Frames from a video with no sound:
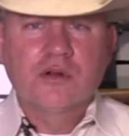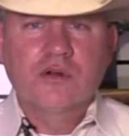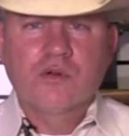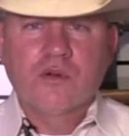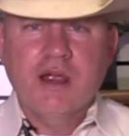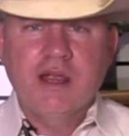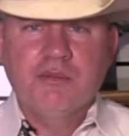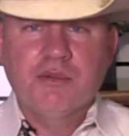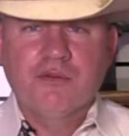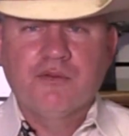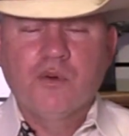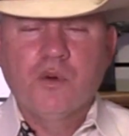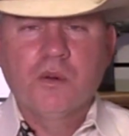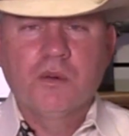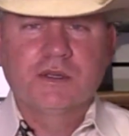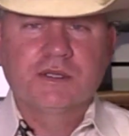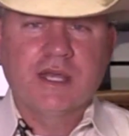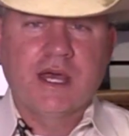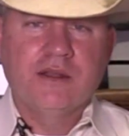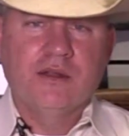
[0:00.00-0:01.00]
great
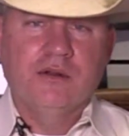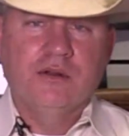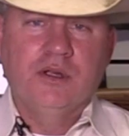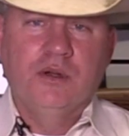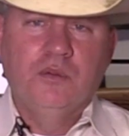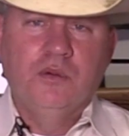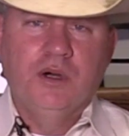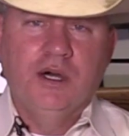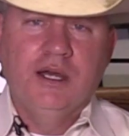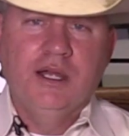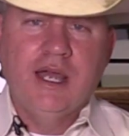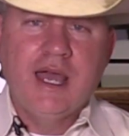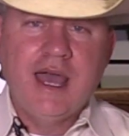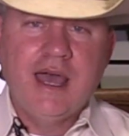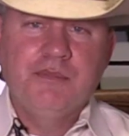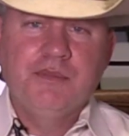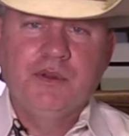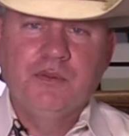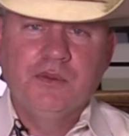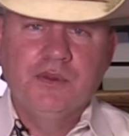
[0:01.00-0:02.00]
performance. I don't know what
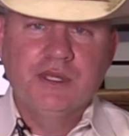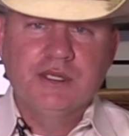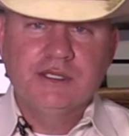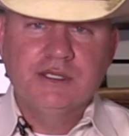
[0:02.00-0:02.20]
happened with the